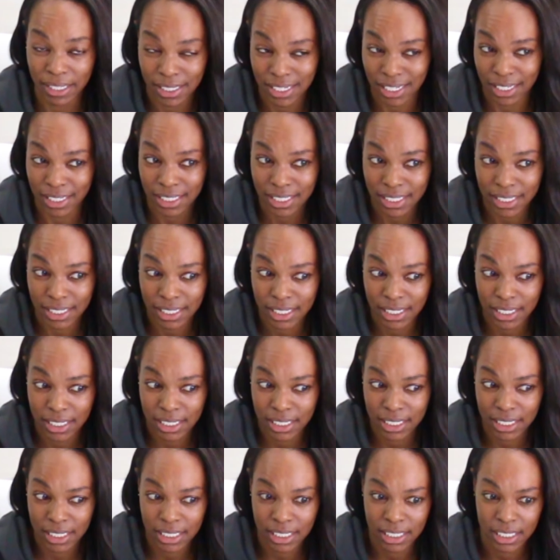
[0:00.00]
Only for
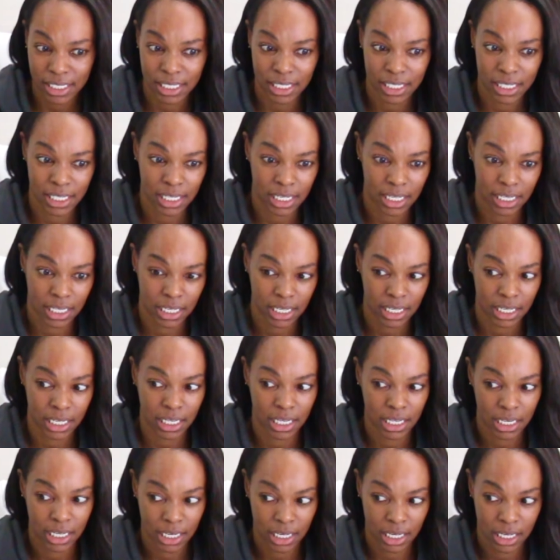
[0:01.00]
business related
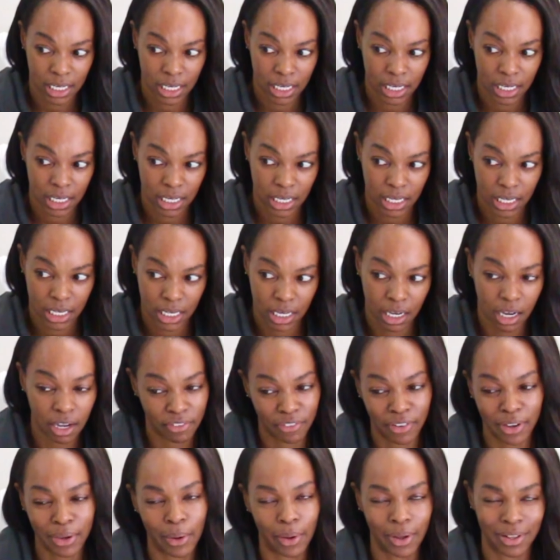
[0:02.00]
purposes, of course.
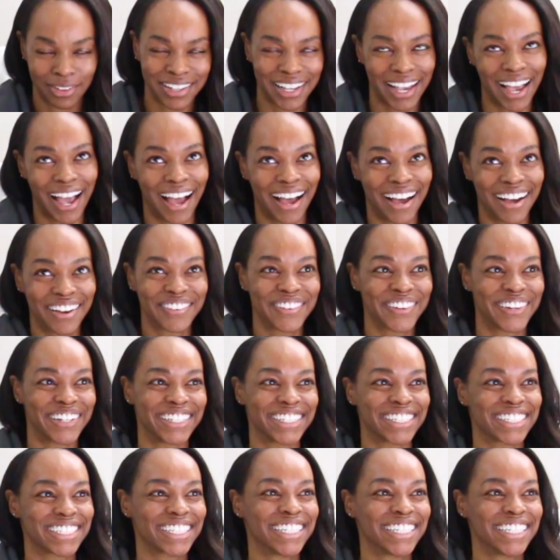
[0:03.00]
Oh, well, yeah, of course.